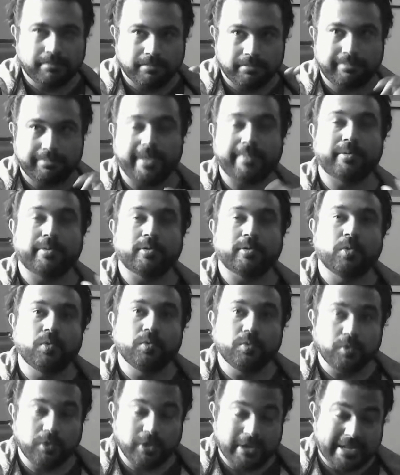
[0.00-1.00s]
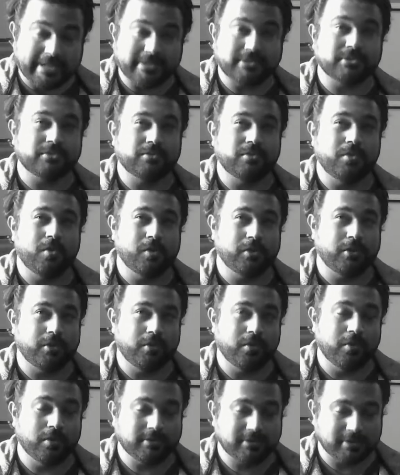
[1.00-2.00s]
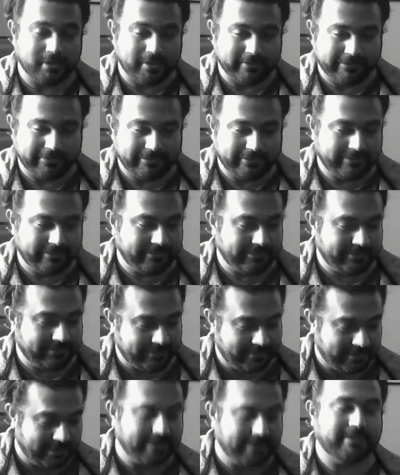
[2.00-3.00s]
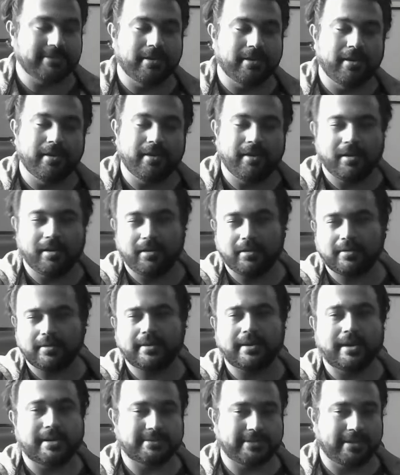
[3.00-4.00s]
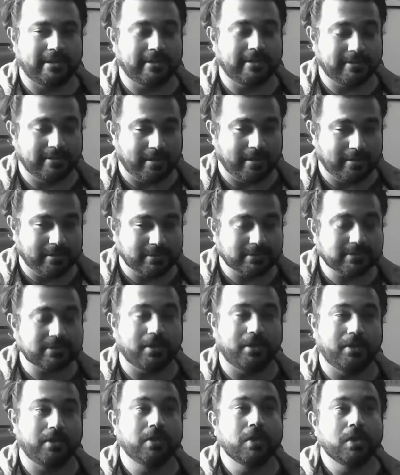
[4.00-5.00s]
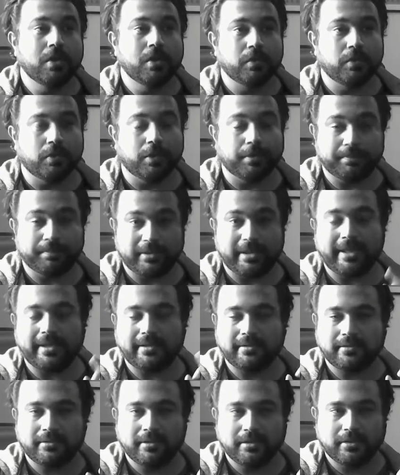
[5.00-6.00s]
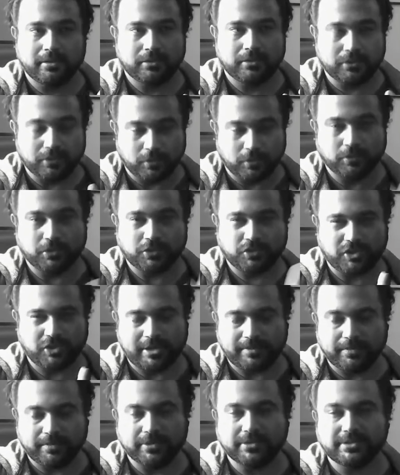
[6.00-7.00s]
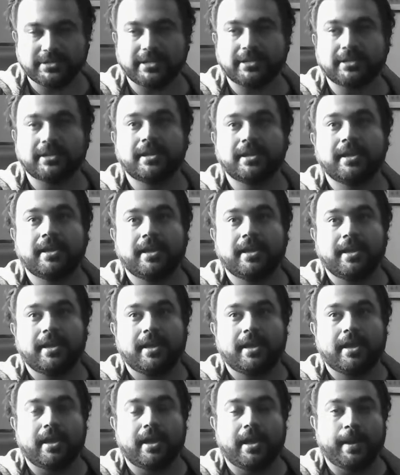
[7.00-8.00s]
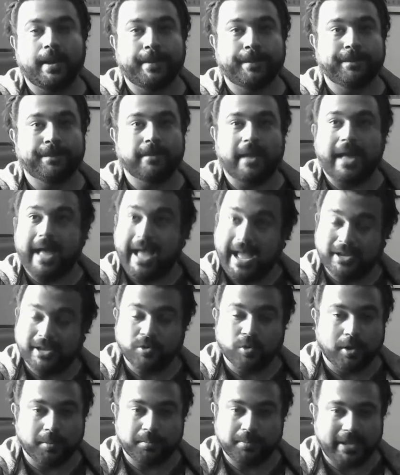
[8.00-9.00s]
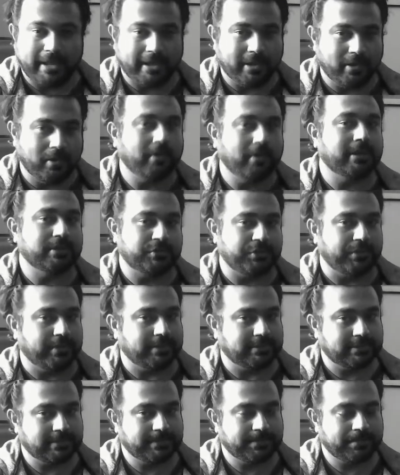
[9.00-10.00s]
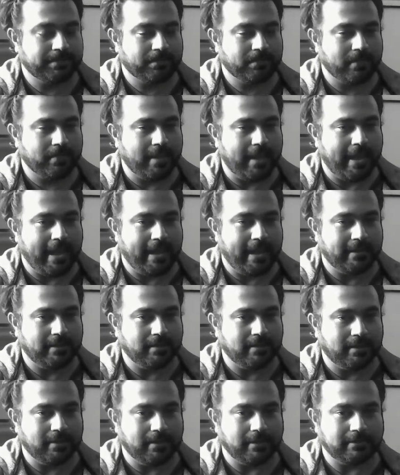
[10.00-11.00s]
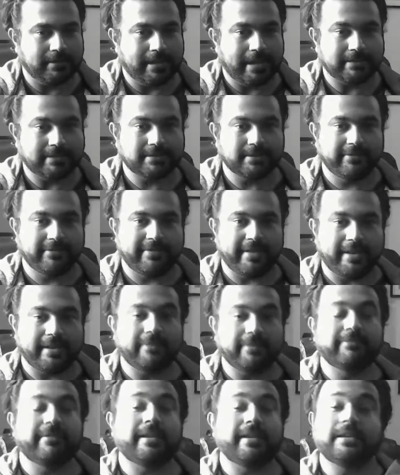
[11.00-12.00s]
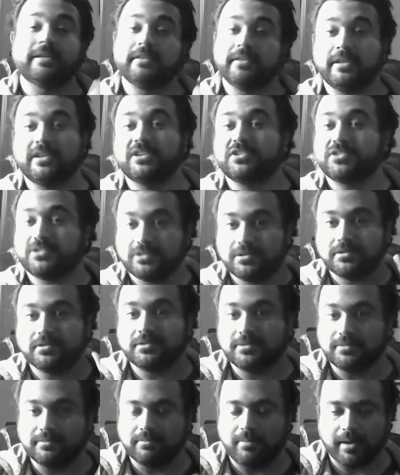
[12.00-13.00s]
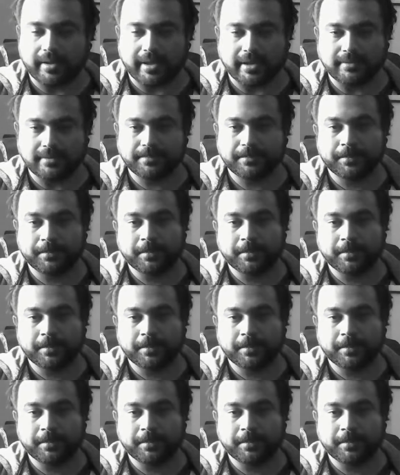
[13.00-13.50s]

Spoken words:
people who need to know the notes of the guitar are classical guitarists or who are playing through the sheet music and who are playing in orchestras. And that's a very, very niche market.